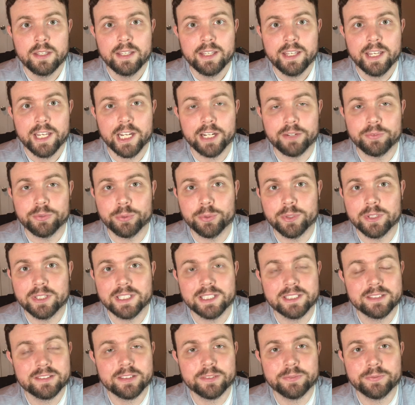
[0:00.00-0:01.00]
Hey everyone,
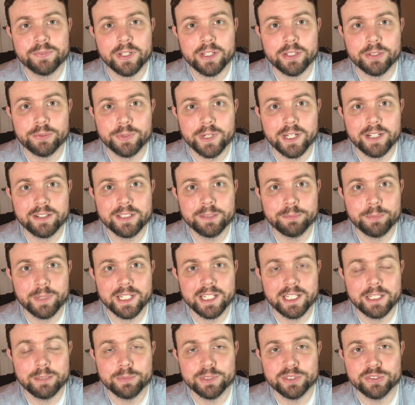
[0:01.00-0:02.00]
it's the final round and my
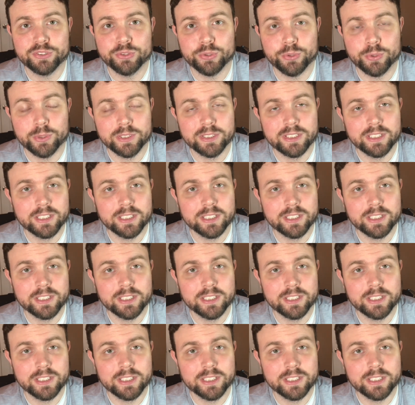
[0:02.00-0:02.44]
name is Jordan.